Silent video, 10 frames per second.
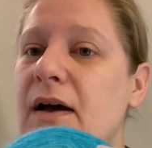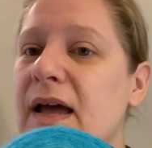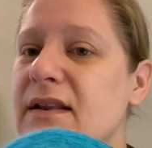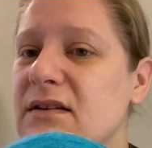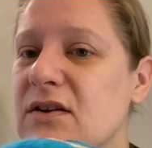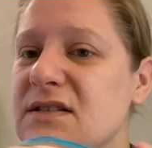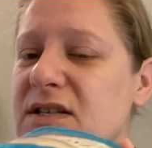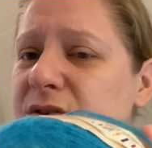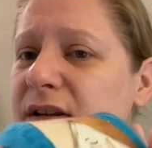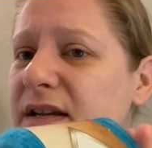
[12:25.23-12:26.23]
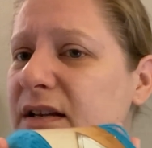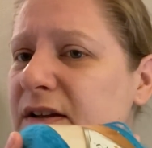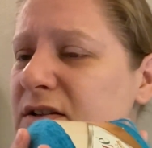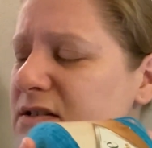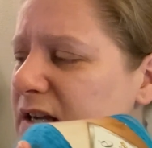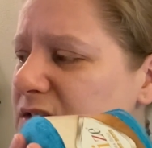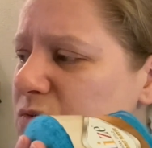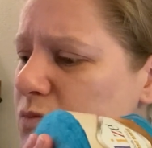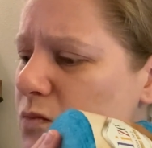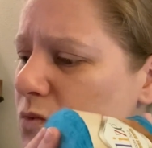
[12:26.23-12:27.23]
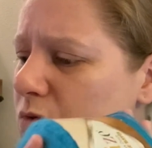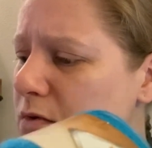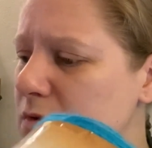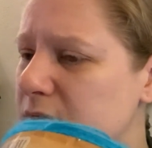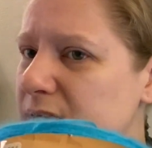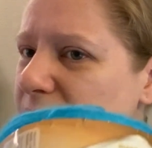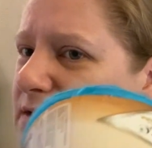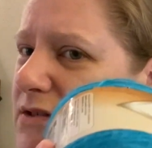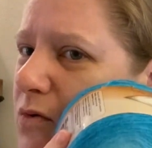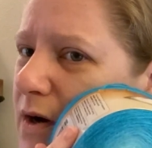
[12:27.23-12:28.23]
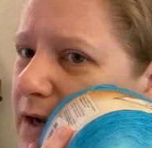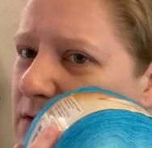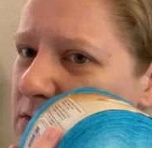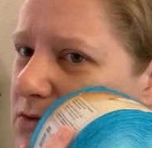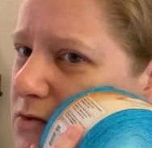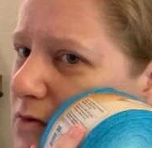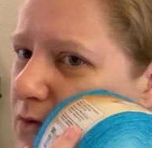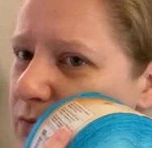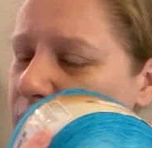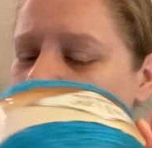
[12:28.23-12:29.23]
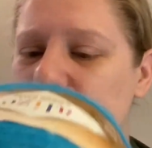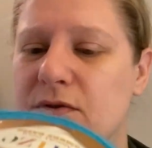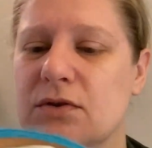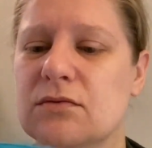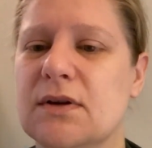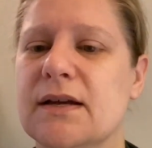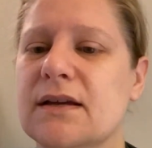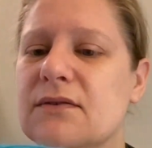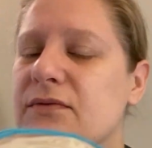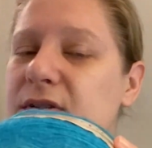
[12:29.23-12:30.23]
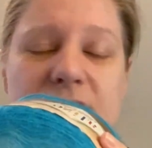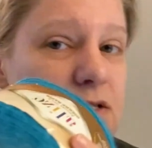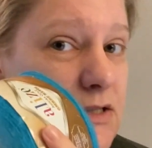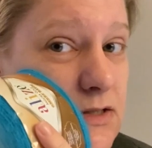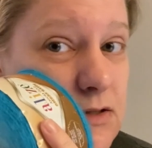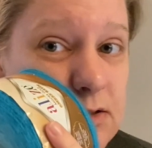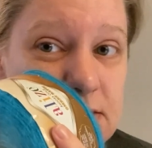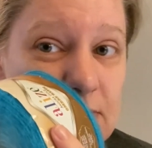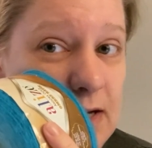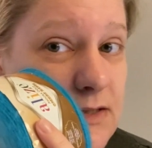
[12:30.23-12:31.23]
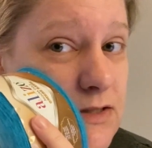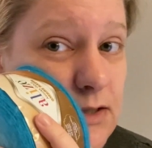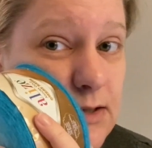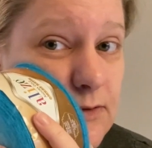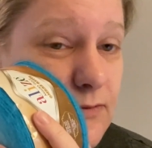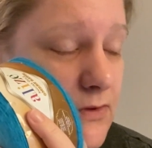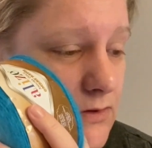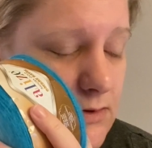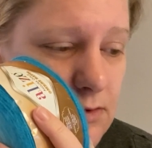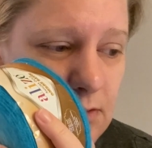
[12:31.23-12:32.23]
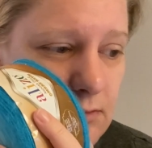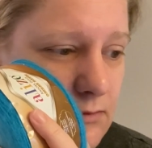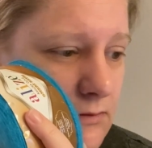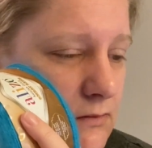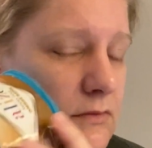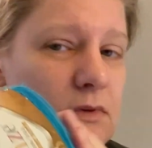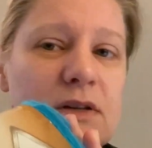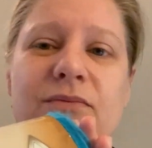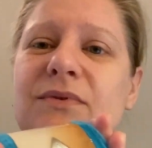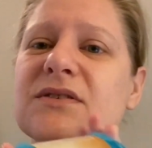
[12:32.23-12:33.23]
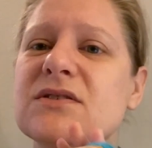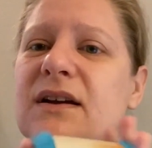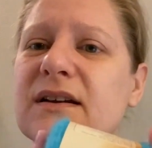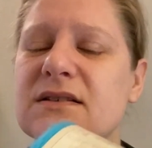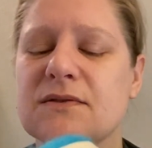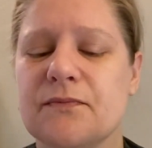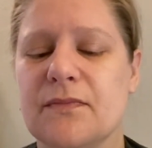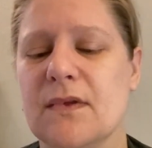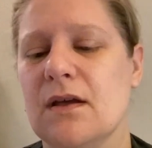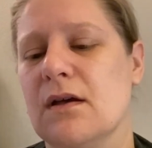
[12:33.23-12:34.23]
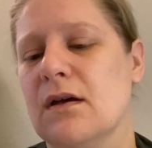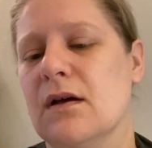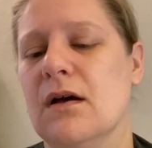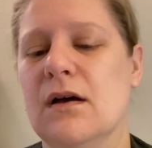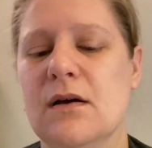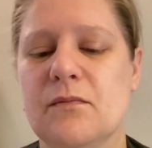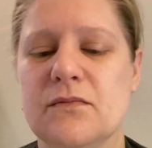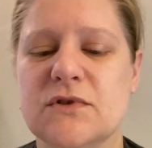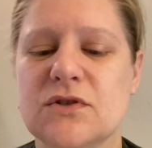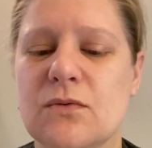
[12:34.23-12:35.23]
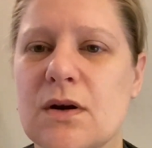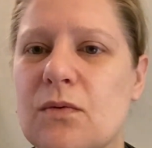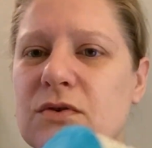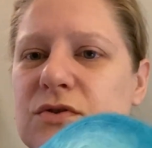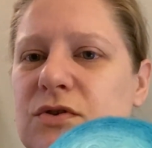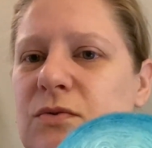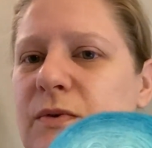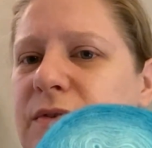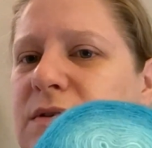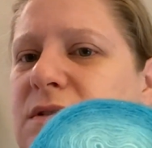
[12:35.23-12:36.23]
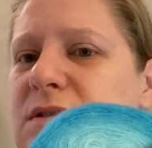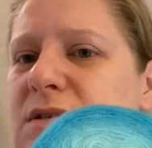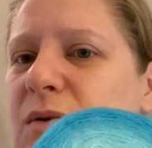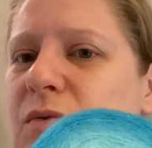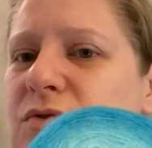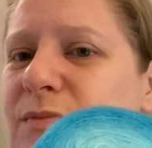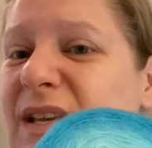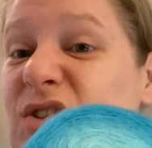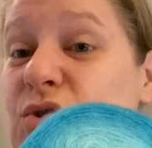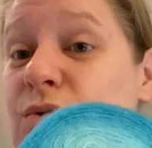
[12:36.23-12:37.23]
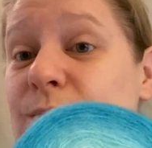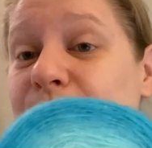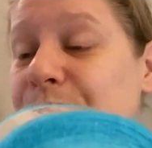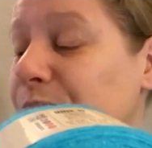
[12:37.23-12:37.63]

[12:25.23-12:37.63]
And considering it contains wool, it's quite soft, you know, like it's not scratchy, it feels nice. So what I want to do with this is I want to make a shawl.